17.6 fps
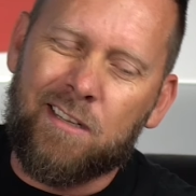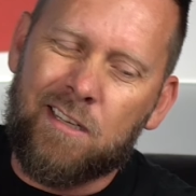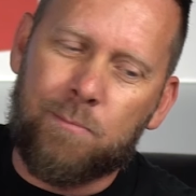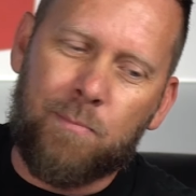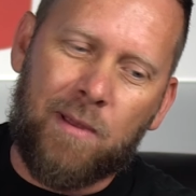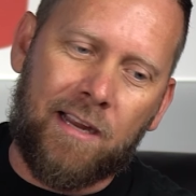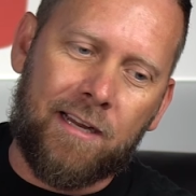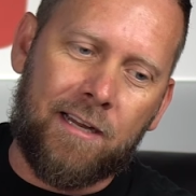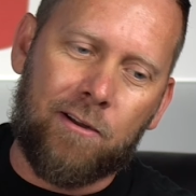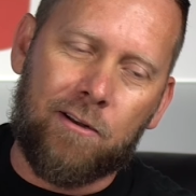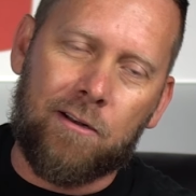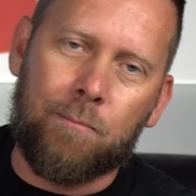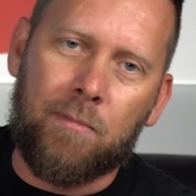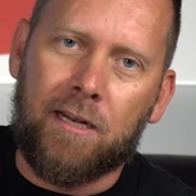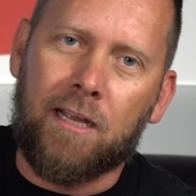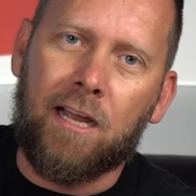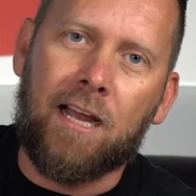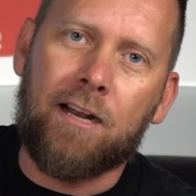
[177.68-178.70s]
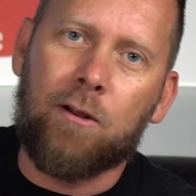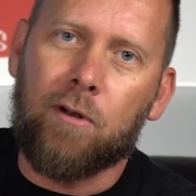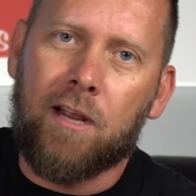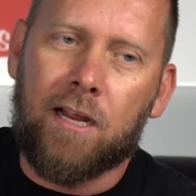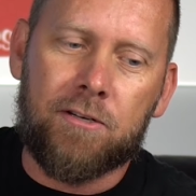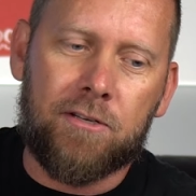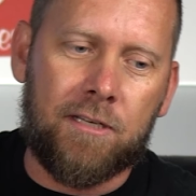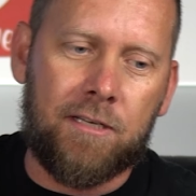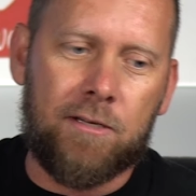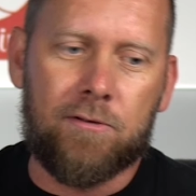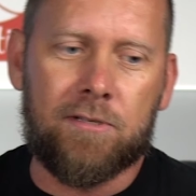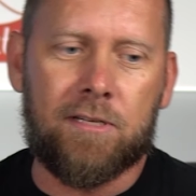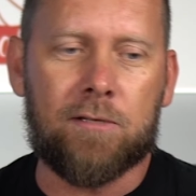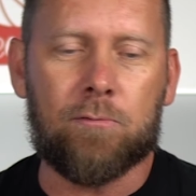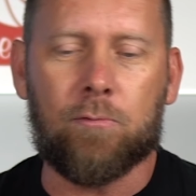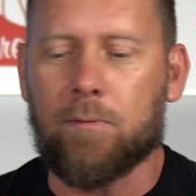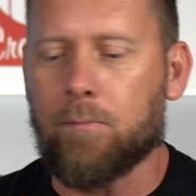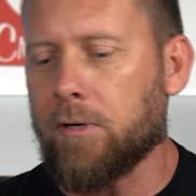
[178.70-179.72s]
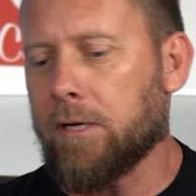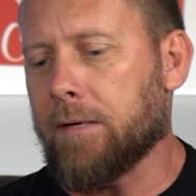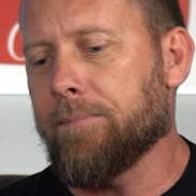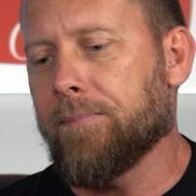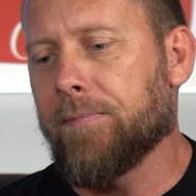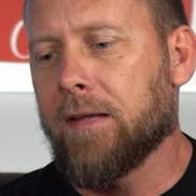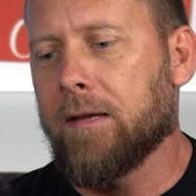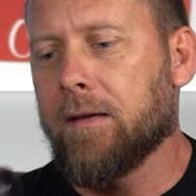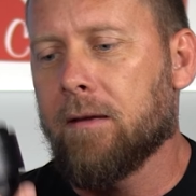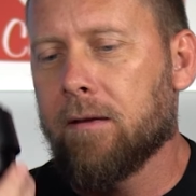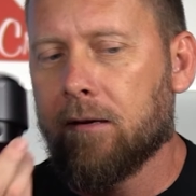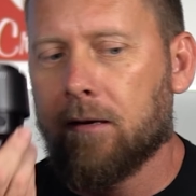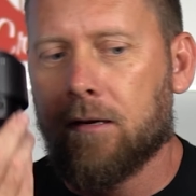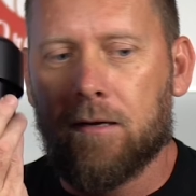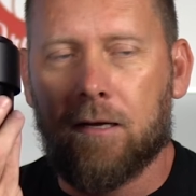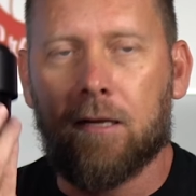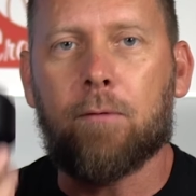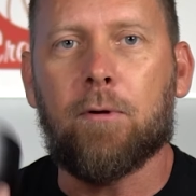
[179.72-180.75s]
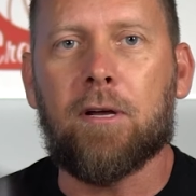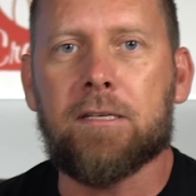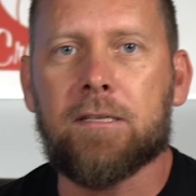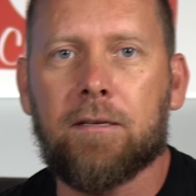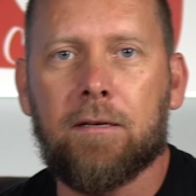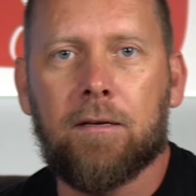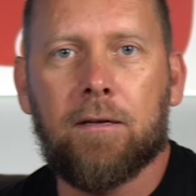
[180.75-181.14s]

to this bag here in a minute. I don't actually use this one, but anyways,